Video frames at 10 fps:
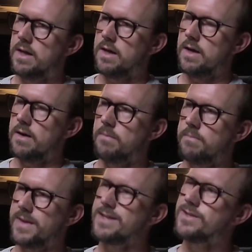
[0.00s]

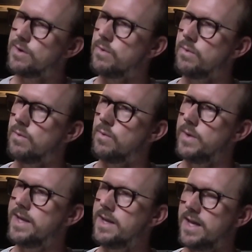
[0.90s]
And so we
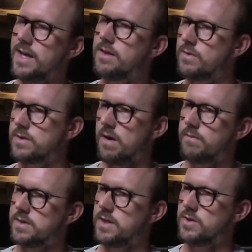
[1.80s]
didn't get those
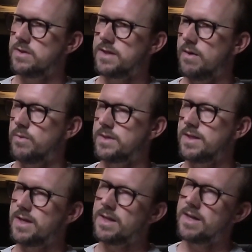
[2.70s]
conversations. That wasn't
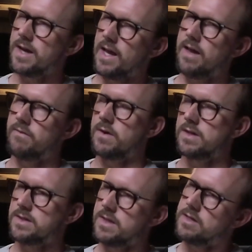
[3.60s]
anything I ever
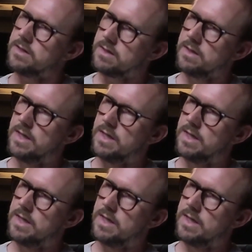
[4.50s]
considered.